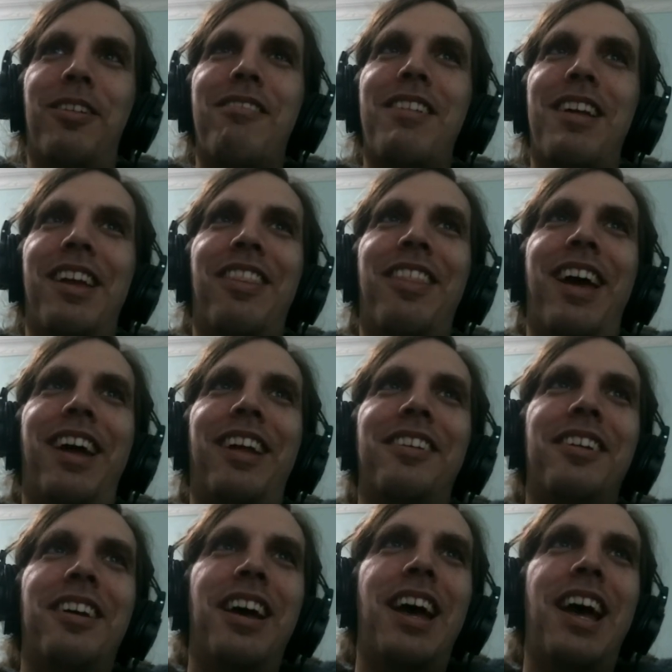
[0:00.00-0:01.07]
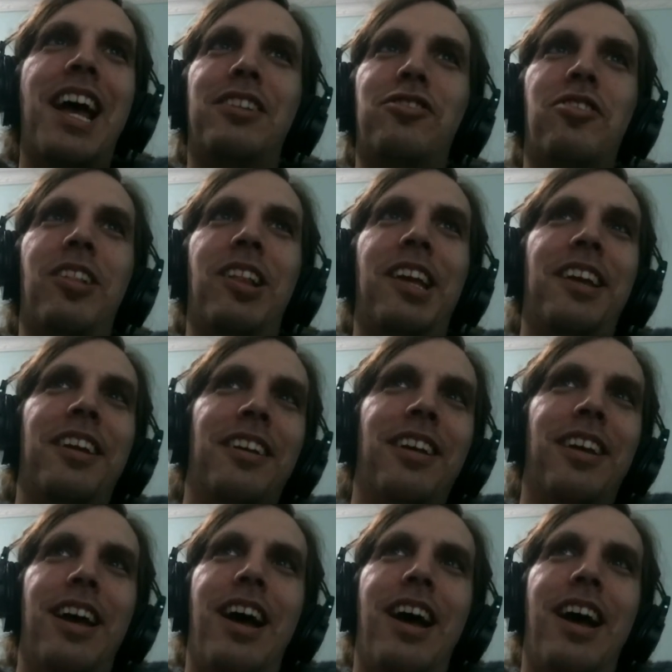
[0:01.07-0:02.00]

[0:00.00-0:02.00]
to say that actually